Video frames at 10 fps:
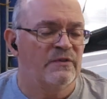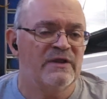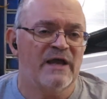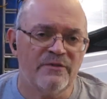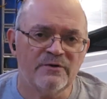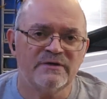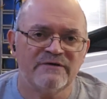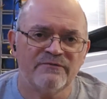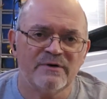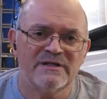The other
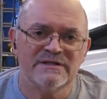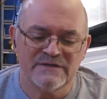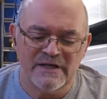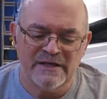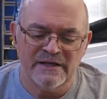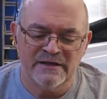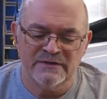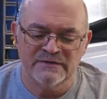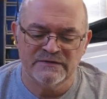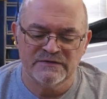difference
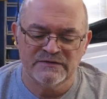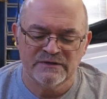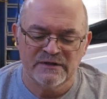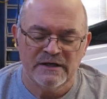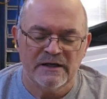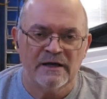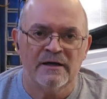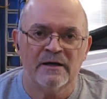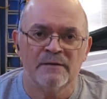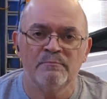is
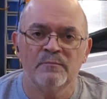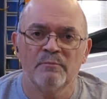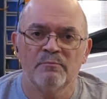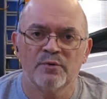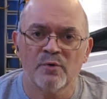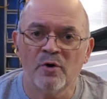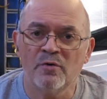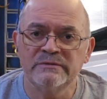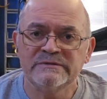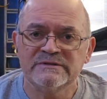
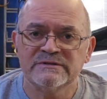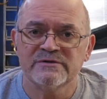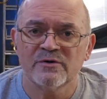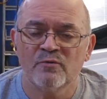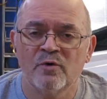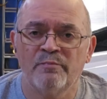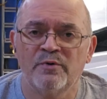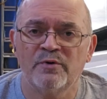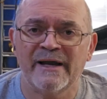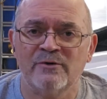pros will
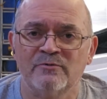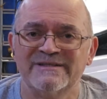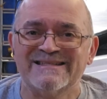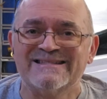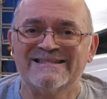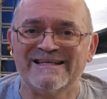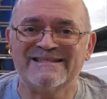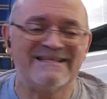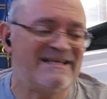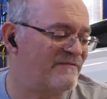put out
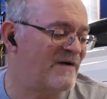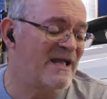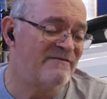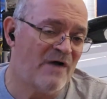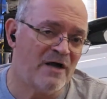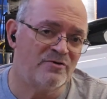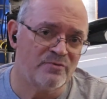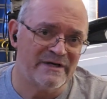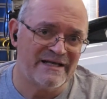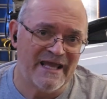
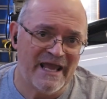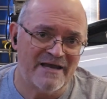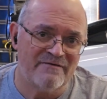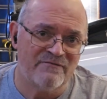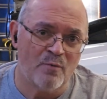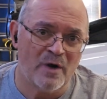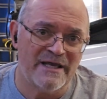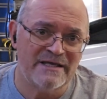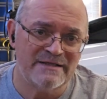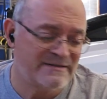6,500 K of
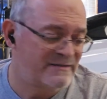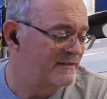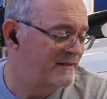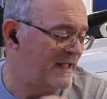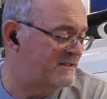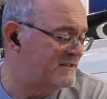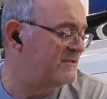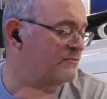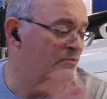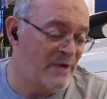white. That's
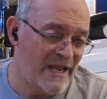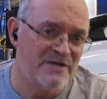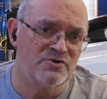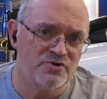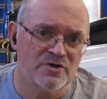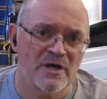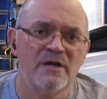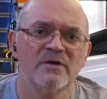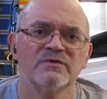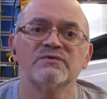the range.
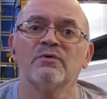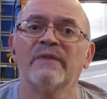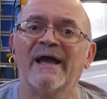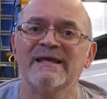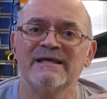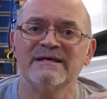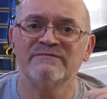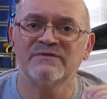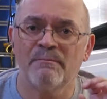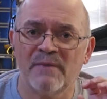So that
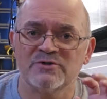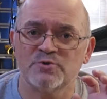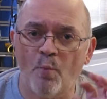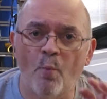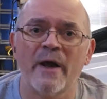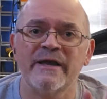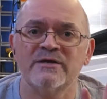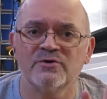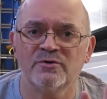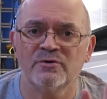gives a much
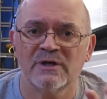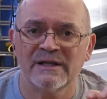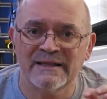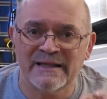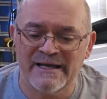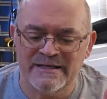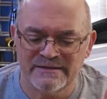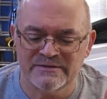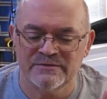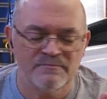whiter
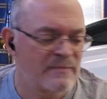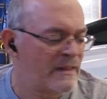light,